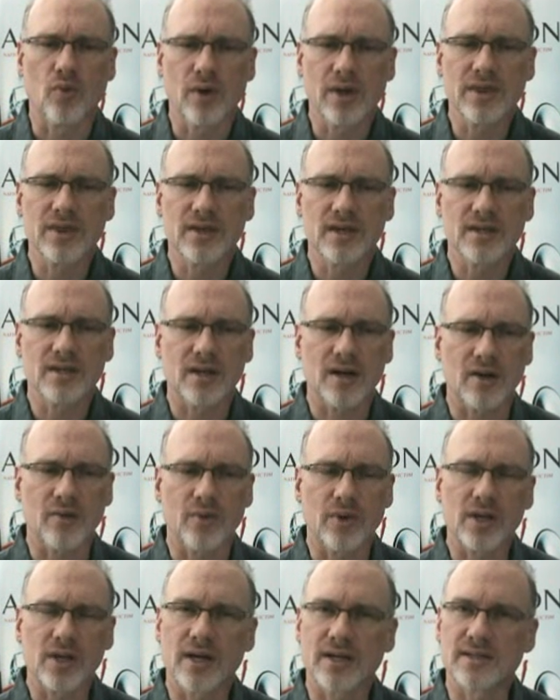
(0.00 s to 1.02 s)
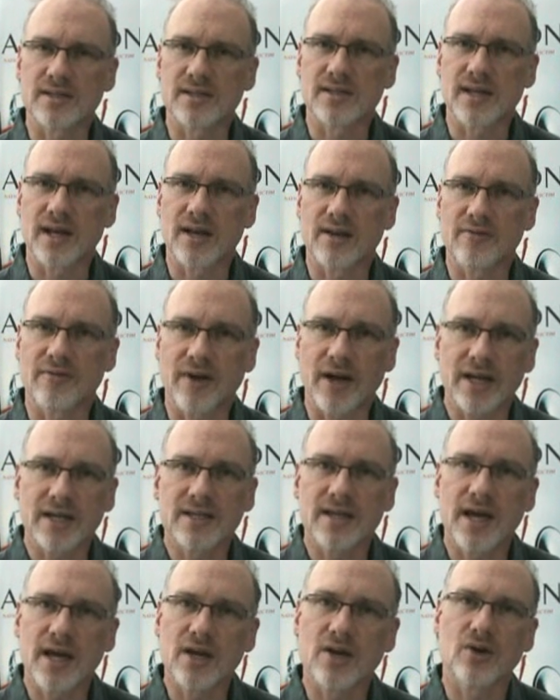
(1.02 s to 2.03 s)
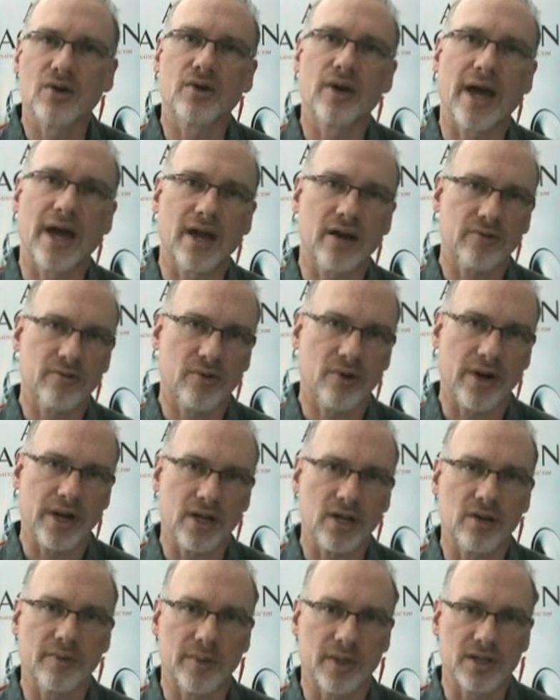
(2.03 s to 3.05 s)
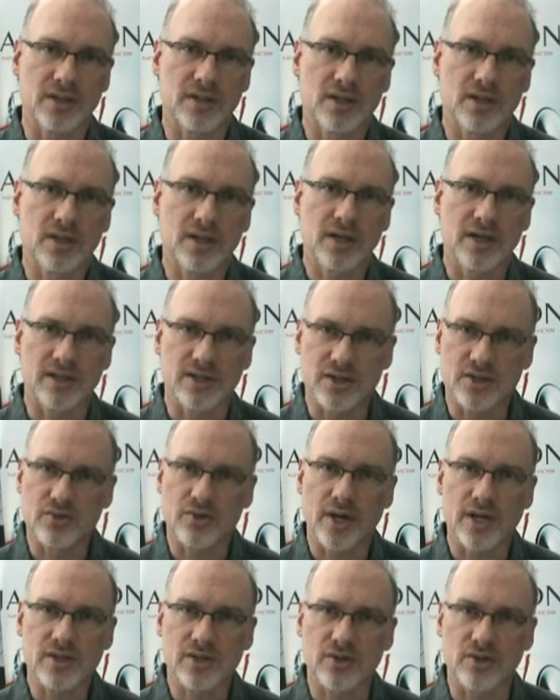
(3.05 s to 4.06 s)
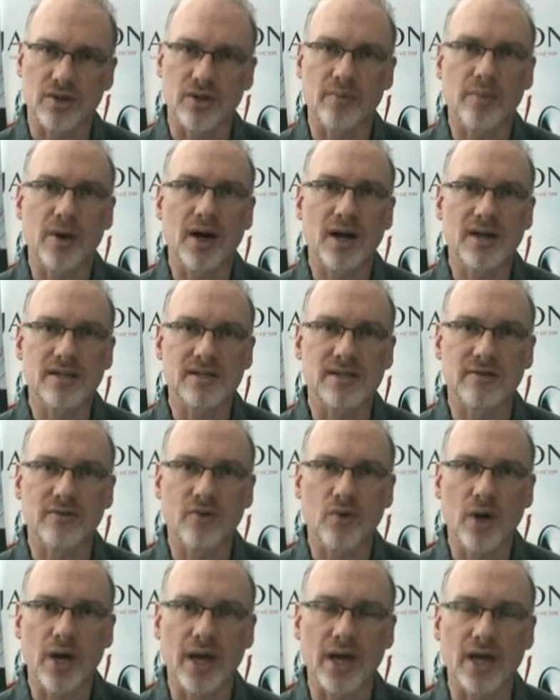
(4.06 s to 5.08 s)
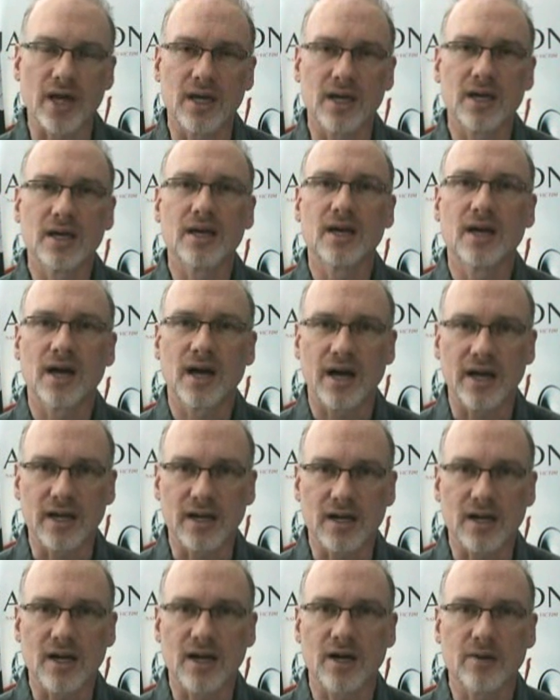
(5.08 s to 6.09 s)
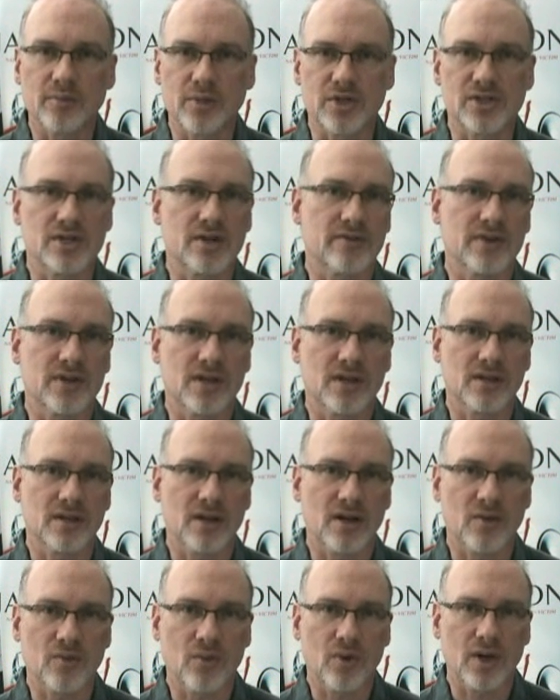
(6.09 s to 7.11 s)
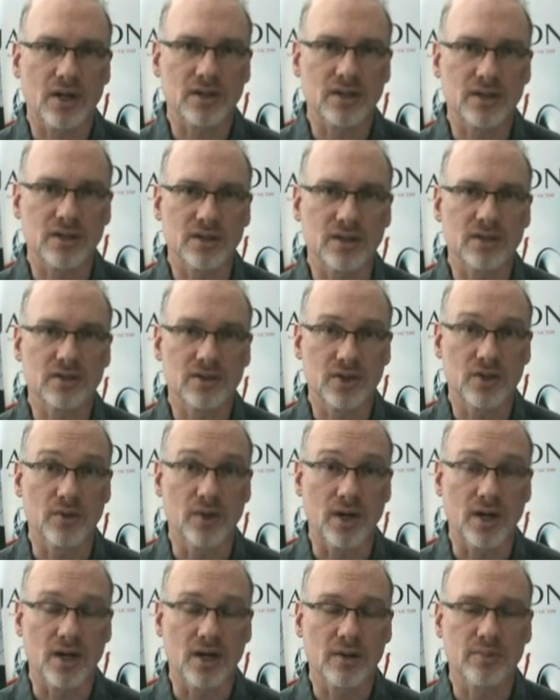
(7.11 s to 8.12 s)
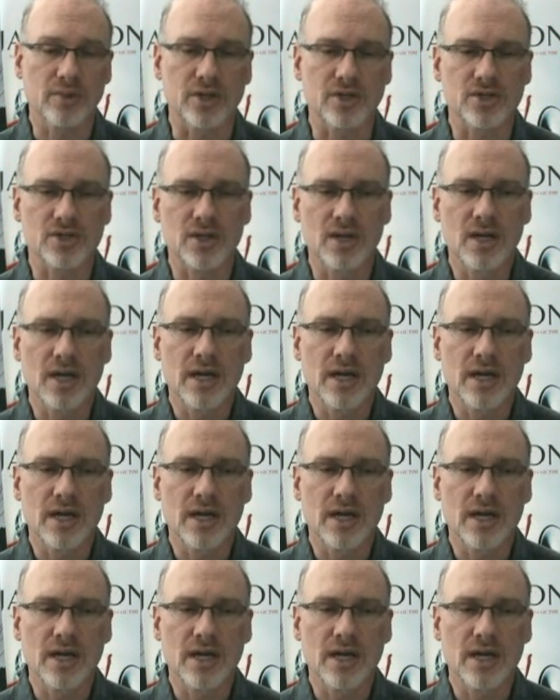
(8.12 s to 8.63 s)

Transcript: one thing that I realized is that if I take her out of her element and stress her in a positive way, I accomplish everything that I wanted to accomplish.